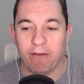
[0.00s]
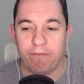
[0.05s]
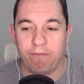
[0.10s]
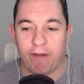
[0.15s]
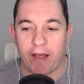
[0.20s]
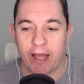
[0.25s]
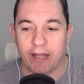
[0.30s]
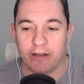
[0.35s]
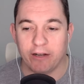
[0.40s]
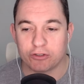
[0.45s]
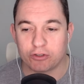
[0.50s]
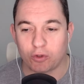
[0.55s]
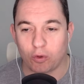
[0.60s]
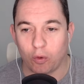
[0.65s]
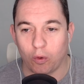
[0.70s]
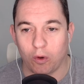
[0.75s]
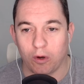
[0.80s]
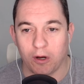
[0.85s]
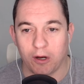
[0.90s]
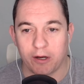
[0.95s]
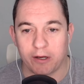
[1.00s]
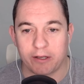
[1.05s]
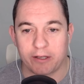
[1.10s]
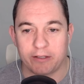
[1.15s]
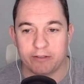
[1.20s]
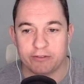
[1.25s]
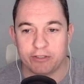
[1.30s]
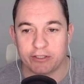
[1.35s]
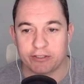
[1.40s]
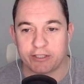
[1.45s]
Final score
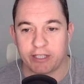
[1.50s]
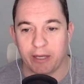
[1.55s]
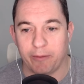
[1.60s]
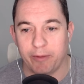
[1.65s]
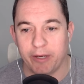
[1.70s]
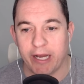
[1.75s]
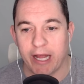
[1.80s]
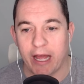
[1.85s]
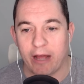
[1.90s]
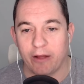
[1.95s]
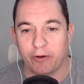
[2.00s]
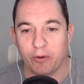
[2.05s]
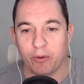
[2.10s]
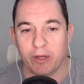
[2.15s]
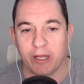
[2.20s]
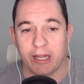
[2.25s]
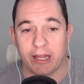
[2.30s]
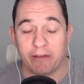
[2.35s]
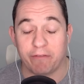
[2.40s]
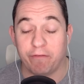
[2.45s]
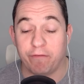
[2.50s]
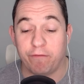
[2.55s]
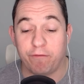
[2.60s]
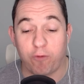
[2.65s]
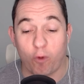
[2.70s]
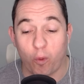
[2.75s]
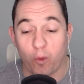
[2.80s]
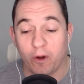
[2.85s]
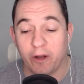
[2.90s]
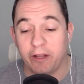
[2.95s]
just coming down to it, like
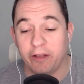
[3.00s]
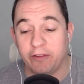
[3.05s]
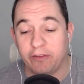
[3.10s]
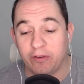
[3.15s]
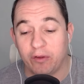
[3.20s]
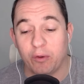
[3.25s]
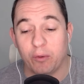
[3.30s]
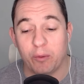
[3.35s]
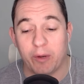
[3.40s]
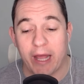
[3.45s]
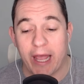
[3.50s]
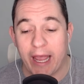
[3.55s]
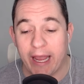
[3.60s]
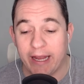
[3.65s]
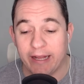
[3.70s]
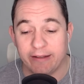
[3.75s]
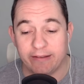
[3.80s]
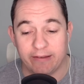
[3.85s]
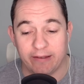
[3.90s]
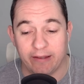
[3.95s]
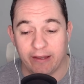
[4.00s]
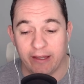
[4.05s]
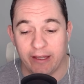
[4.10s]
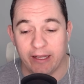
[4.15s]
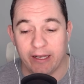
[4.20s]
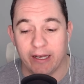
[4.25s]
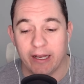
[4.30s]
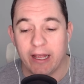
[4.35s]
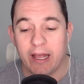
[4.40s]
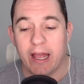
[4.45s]

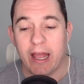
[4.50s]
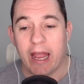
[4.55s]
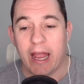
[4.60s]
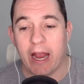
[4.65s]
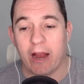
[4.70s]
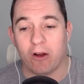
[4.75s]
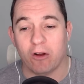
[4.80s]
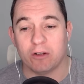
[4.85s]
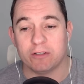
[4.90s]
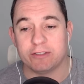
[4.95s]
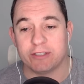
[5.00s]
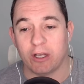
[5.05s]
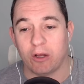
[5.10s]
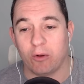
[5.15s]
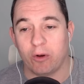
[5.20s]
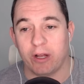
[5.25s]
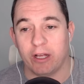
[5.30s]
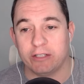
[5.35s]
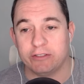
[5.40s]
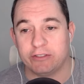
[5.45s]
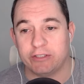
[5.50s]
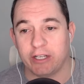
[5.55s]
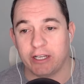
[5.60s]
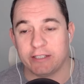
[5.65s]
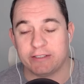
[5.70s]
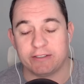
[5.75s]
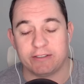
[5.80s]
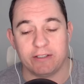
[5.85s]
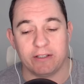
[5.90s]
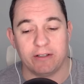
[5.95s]
42-18. Arizona
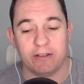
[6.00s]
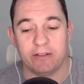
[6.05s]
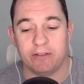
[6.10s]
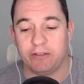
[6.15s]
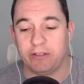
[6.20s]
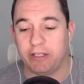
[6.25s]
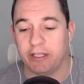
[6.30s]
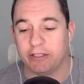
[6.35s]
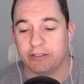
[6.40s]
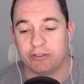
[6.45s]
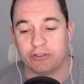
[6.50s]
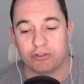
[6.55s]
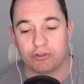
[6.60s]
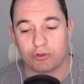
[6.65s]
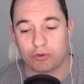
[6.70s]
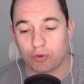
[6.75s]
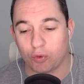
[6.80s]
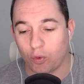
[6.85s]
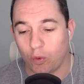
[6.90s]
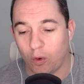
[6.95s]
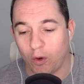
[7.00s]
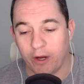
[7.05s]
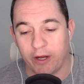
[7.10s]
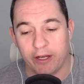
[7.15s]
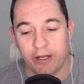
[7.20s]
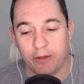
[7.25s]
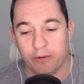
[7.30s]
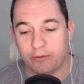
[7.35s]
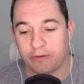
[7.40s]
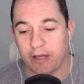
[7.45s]
just destroyed
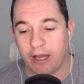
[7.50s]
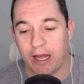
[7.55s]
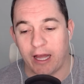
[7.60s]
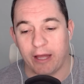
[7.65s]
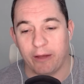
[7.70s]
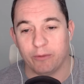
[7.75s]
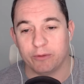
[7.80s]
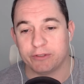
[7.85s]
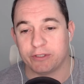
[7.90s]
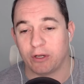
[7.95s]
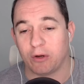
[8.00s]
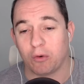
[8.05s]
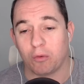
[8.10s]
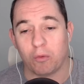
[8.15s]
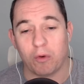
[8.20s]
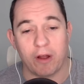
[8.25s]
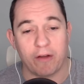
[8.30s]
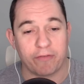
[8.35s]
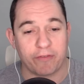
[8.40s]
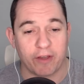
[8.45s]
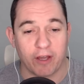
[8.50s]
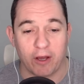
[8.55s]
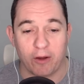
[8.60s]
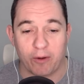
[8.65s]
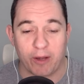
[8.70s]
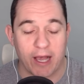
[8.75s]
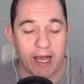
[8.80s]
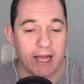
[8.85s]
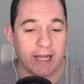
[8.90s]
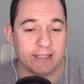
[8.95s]
Utah. It was a rough go,
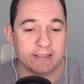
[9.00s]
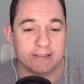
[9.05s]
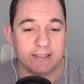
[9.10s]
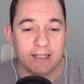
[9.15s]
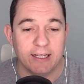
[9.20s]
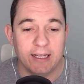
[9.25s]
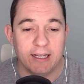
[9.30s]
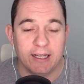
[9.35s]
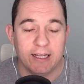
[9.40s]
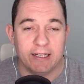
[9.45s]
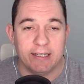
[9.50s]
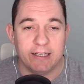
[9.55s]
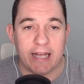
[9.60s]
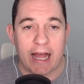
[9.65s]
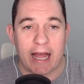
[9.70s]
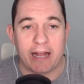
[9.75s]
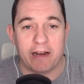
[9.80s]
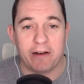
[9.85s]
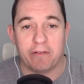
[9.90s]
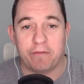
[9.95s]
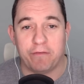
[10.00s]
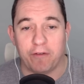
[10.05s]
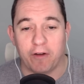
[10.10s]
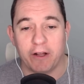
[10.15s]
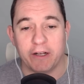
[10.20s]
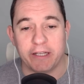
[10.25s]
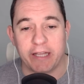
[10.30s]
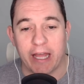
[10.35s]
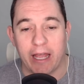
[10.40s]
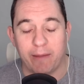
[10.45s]
guys. Not a
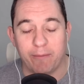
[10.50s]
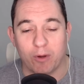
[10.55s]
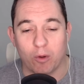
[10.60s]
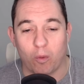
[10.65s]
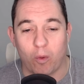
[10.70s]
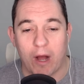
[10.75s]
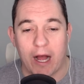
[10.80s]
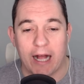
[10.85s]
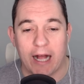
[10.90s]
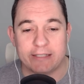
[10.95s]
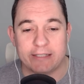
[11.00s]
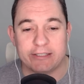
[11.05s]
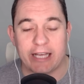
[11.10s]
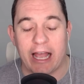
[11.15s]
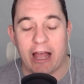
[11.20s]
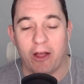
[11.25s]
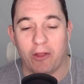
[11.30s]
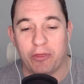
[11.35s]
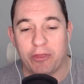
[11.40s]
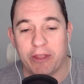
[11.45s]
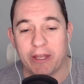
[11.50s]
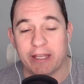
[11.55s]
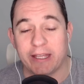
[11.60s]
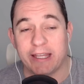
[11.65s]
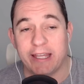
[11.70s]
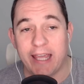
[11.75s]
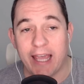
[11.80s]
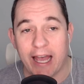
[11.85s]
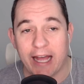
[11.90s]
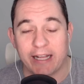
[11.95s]
fun game to watch out the
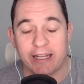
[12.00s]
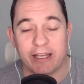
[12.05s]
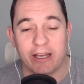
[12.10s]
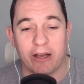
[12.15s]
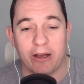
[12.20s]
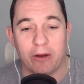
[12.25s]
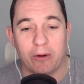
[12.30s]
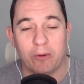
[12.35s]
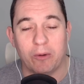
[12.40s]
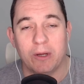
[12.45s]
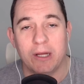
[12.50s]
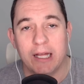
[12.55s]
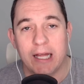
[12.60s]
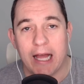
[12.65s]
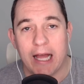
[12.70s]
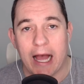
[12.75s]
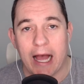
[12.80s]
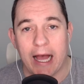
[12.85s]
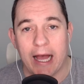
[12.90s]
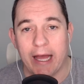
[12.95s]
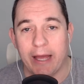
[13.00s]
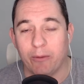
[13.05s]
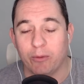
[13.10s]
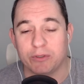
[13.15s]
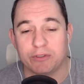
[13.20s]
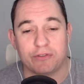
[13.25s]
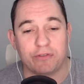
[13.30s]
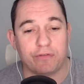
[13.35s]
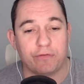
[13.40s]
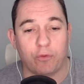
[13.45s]
get-go. It
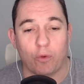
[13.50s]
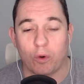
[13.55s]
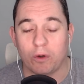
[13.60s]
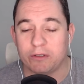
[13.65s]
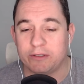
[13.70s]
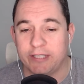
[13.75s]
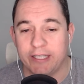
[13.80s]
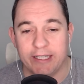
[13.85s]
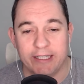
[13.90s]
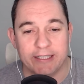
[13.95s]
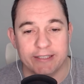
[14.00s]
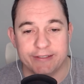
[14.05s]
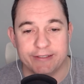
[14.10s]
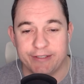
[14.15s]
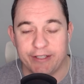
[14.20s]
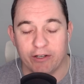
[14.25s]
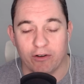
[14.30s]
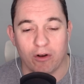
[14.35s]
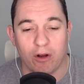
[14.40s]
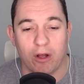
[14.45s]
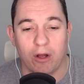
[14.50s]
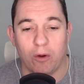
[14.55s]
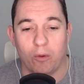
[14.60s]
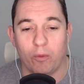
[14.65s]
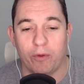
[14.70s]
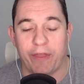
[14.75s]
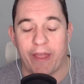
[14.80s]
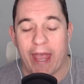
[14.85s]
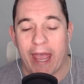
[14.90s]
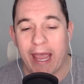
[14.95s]
was 14-0
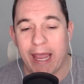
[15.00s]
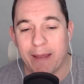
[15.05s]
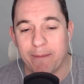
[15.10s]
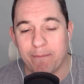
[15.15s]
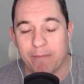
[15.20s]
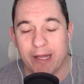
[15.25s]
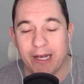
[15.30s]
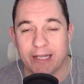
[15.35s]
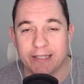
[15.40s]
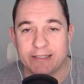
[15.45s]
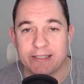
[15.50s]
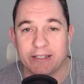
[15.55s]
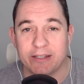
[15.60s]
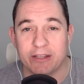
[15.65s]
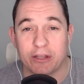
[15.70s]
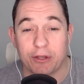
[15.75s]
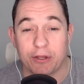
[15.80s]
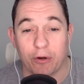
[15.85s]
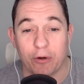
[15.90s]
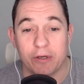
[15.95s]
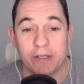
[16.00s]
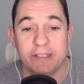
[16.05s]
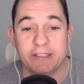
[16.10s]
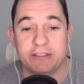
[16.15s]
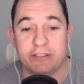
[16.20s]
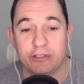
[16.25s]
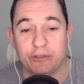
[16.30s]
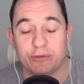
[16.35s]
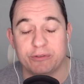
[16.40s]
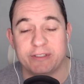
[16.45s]
with 8 minutes and
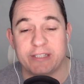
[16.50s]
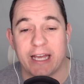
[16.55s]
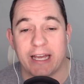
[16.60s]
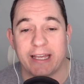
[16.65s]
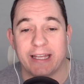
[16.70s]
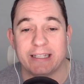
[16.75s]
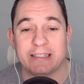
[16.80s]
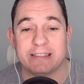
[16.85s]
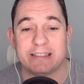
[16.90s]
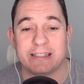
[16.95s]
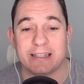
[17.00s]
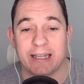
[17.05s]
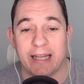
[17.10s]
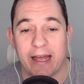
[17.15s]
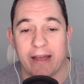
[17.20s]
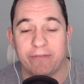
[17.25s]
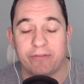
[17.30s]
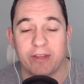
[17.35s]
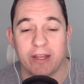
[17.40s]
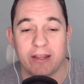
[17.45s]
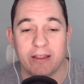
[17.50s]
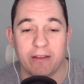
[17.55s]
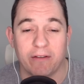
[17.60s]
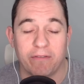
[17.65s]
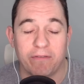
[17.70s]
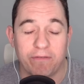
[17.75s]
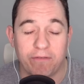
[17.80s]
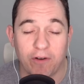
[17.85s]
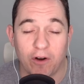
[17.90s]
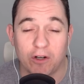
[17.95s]
32 seconds left in the
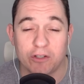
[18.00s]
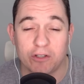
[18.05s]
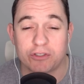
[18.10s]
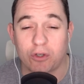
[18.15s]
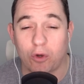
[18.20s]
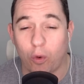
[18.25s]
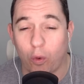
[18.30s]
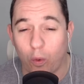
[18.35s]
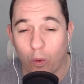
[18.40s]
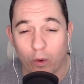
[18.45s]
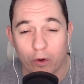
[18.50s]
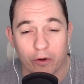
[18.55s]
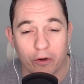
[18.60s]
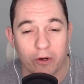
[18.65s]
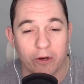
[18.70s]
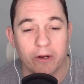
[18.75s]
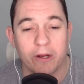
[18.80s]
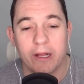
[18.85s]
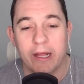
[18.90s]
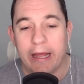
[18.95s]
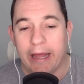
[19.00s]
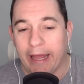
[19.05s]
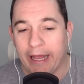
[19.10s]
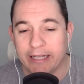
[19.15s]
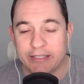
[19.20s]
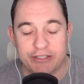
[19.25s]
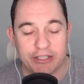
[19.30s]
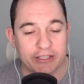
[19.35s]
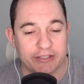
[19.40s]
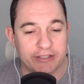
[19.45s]
first quarter.
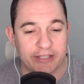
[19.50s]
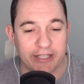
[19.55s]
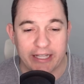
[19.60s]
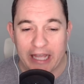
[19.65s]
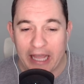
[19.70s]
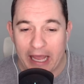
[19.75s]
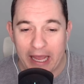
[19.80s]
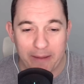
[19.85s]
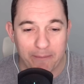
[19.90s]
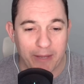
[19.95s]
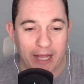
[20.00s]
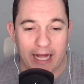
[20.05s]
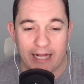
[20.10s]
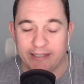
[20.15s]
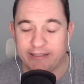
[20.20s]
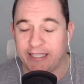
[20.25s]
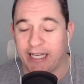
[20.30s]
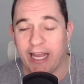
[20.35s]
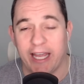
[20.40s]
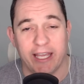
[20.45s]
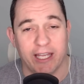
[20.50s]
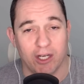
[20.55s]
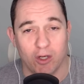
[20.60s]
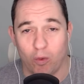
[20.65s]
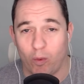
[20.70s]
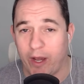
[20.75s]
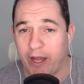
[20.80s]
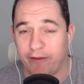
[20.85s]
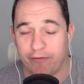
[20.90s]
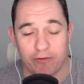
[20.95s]
It just, the game got taken
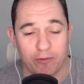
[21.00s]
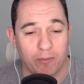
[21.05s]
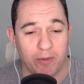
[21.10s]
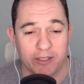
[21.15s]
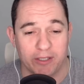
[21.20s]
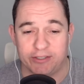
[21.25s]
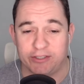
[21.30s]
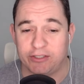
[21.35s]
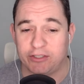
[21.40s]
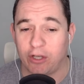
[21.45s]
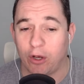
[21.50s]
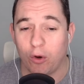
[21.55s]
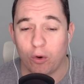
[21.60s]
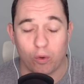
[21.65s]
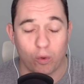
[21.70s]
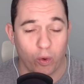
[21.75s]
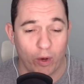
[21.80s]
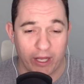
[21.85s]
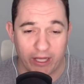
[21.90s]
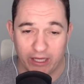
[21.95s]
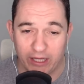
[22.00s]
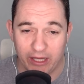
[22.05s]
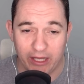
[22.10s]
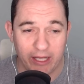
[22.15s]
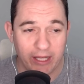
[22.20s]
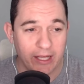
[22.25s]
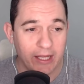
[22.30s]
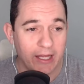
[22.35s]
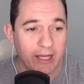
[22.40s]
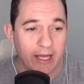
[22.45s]
away from us so
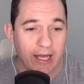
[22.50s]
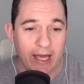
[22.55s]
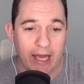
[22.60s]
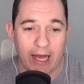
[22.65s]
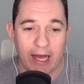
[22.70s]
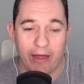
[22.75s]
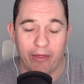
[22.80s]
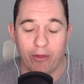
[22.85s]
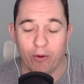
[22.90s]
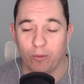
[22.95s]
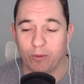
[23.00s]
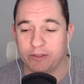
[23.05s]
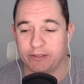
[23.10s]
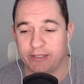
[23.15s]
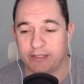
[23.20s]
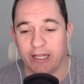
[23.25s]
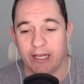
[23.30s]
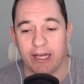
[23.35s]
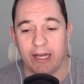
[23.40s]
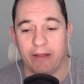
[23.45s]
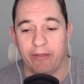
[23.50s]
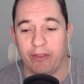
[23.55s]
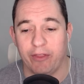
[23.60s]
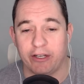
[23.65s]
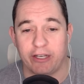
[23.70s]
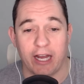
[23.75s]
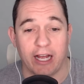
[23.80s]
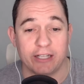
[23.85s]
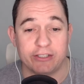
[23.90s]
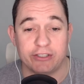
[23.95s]
quickly. There was the
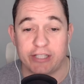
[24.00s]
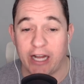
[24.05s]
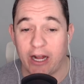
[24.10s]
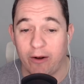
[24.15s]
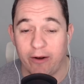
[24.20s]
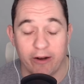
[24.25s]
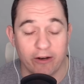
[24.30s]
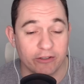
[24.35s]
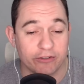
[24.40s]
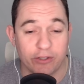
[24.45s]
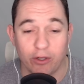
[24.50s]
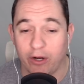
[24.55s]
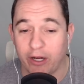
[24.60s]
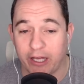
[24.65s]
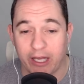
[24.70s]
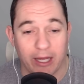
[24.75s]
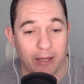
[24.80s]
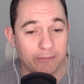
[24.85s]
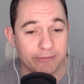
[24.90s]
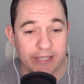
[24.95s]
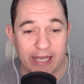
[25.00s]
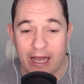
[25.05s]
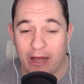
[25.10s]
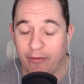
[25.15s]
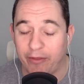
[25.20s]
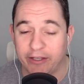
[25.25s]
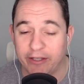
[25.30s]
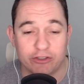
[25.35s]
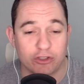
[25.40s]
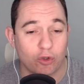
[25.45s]
touchdown. Arizona comes out.
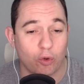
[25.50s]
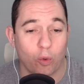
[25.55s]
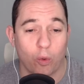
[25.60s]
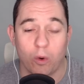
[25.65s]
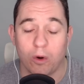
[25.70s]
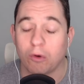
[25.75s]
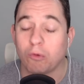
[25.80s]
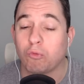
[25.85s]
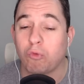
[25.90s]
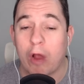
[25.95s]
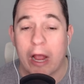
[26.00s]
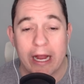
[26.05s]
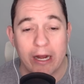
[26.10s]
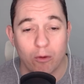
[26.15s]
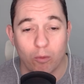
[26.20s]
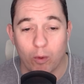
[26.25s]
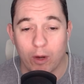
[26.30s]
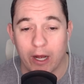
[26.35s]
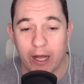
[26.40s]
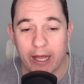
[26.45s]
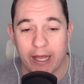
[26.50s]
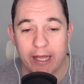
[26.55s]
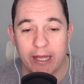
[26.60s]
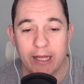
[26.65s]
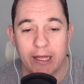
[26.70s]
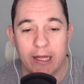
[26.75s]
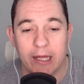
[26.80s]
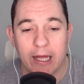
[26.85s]
They score right away.